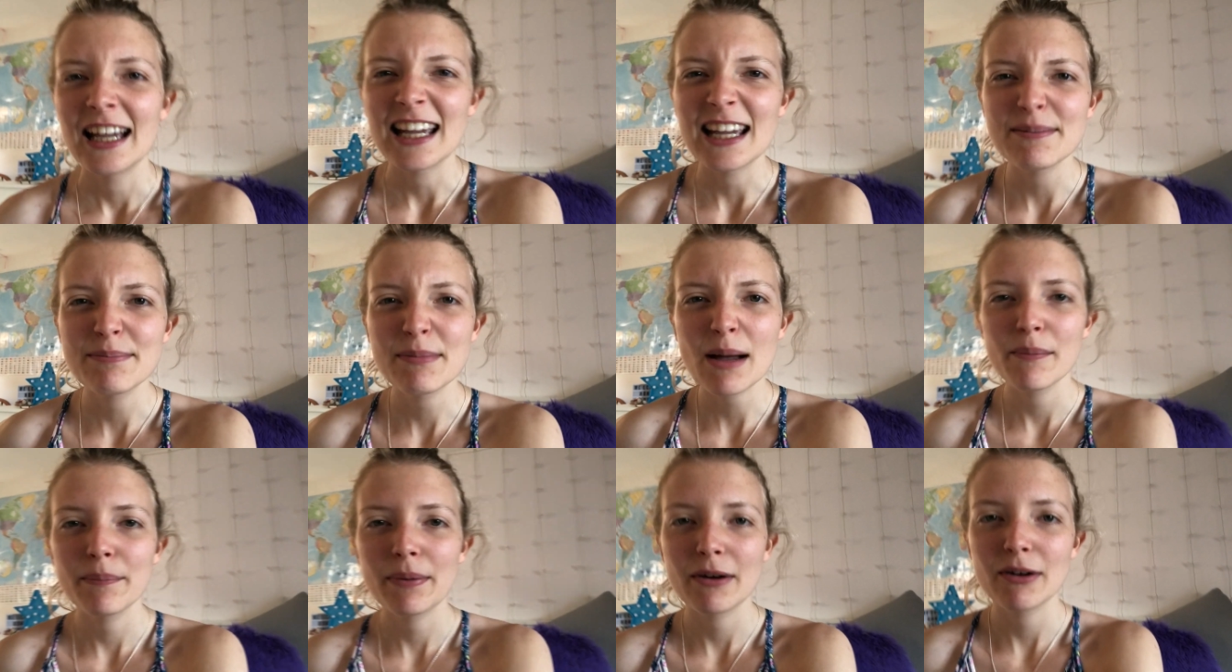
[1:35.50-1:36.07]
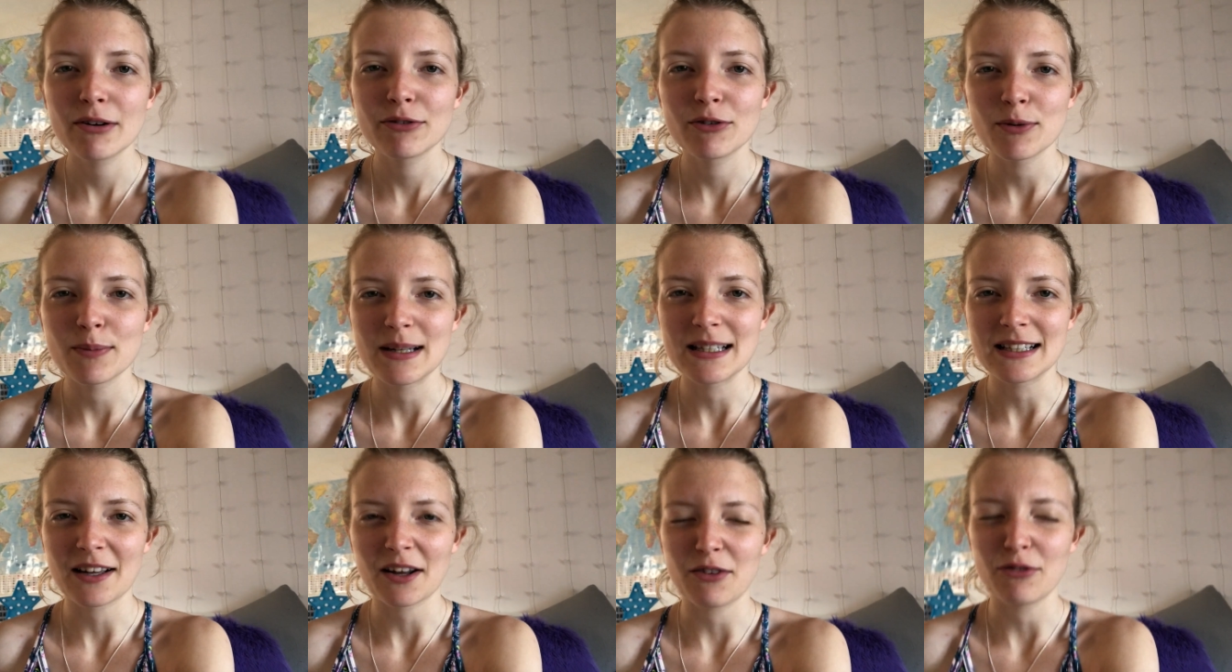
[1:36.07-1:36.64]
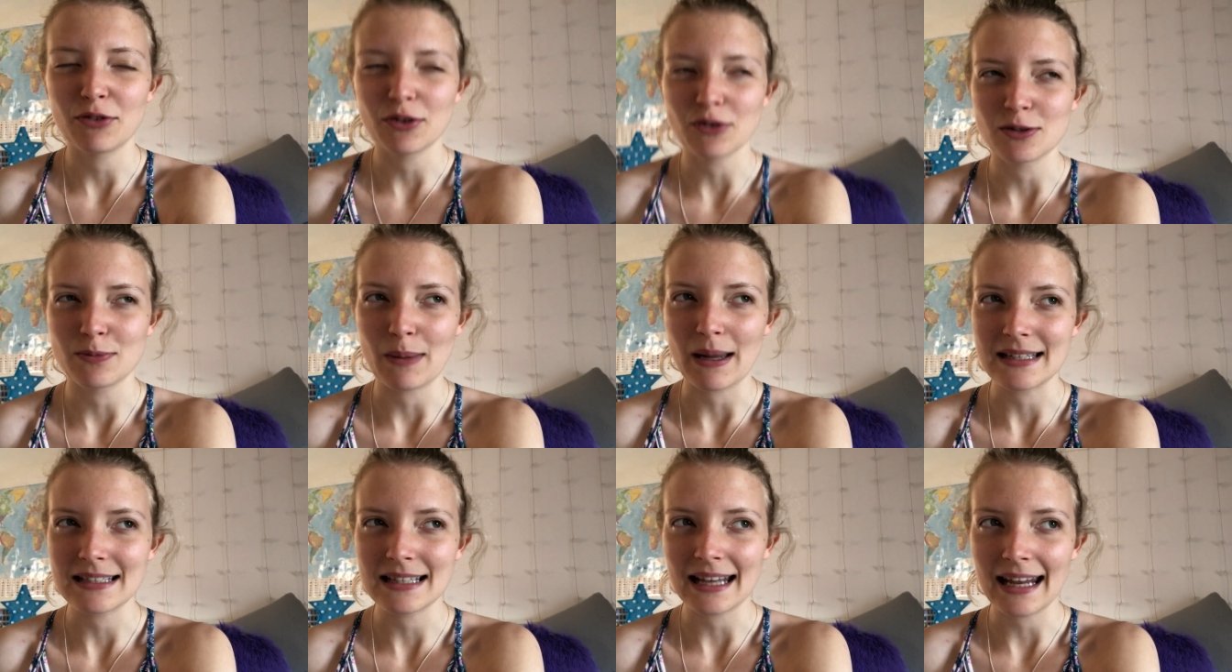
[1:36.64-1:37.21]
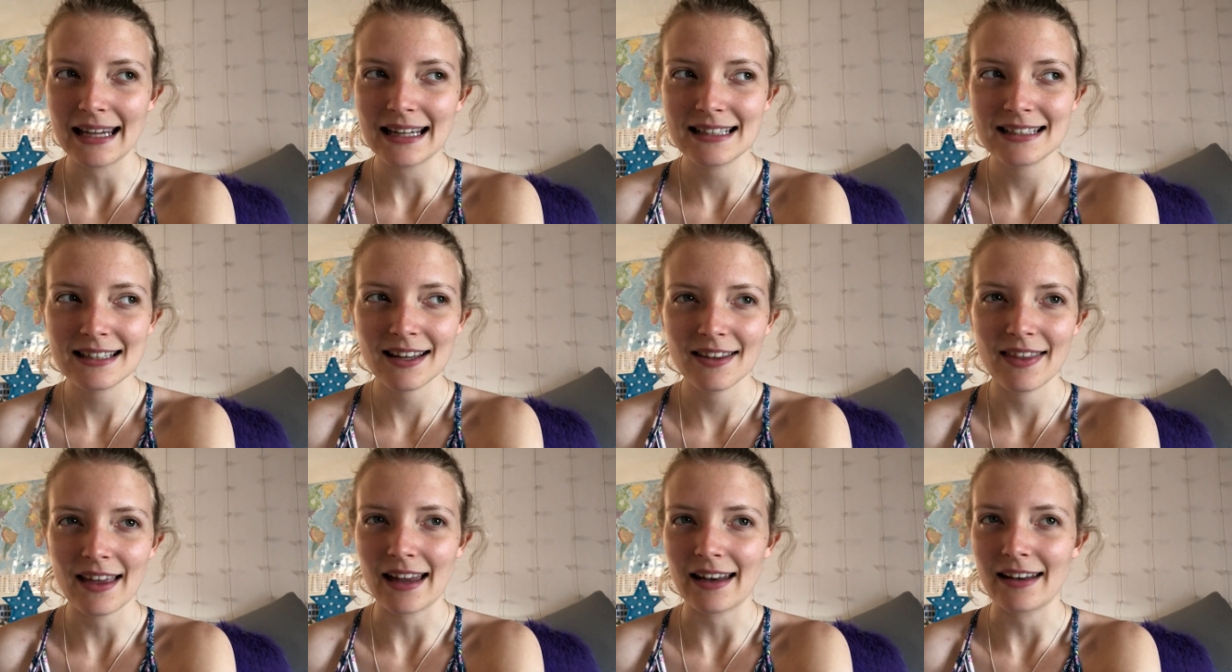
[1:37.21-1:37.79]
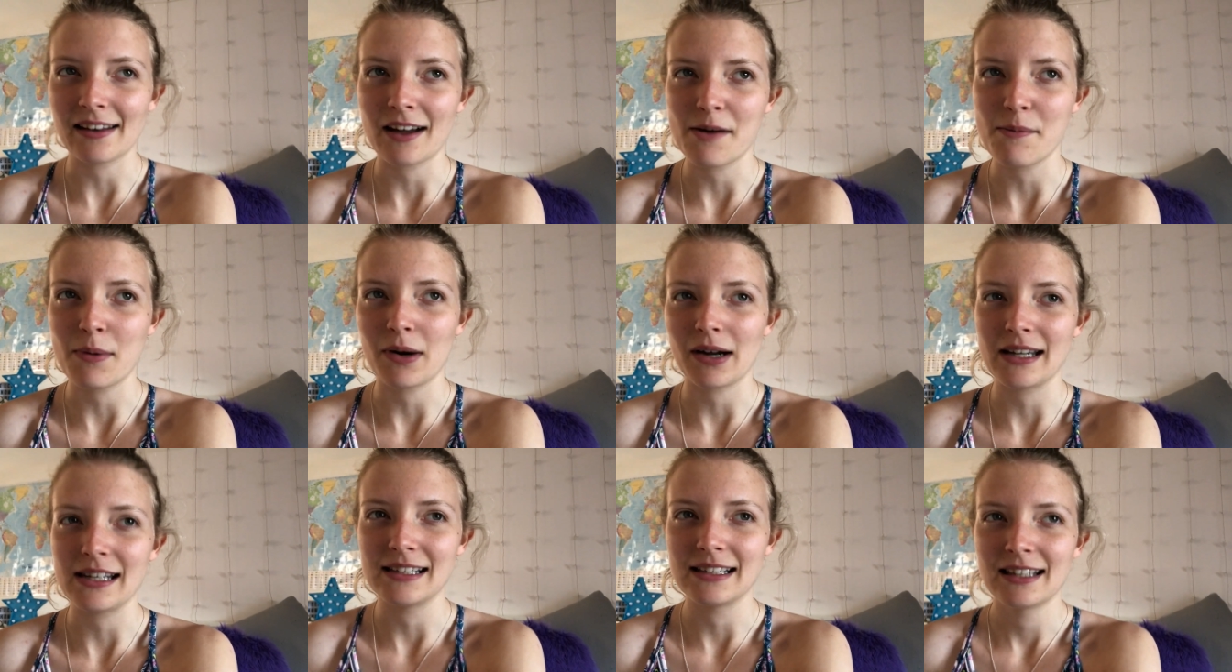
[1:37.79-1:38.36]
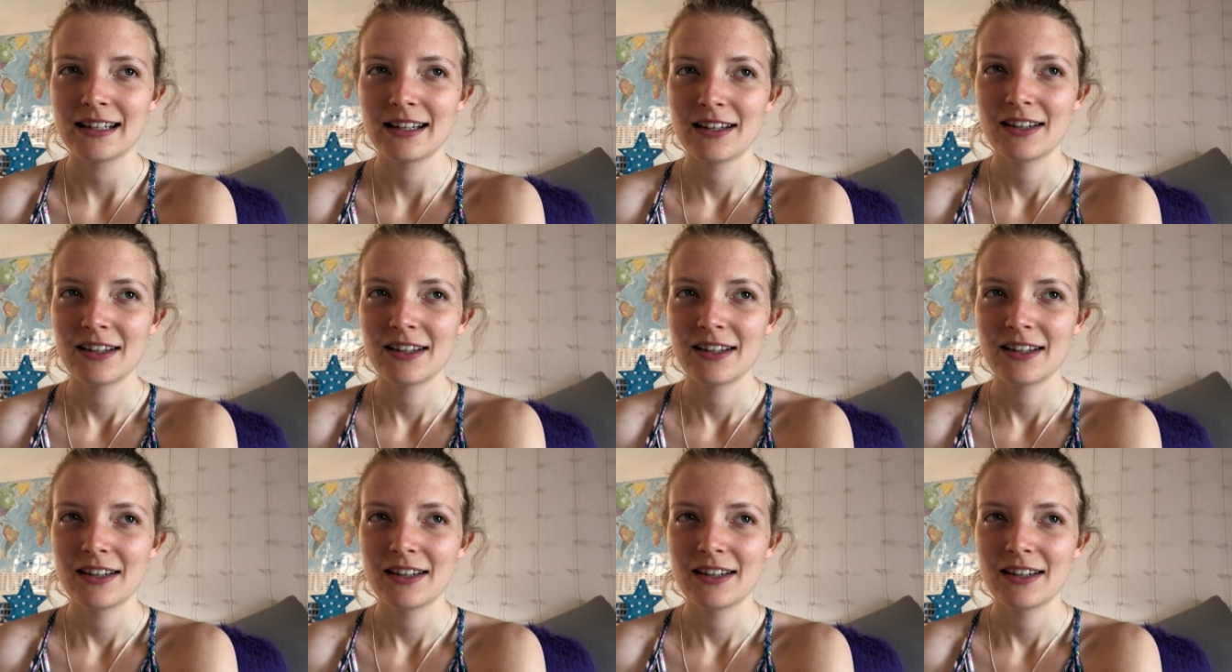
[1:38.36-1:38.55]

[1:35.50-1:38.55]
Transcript: If my piriformis kind of feels better later then I might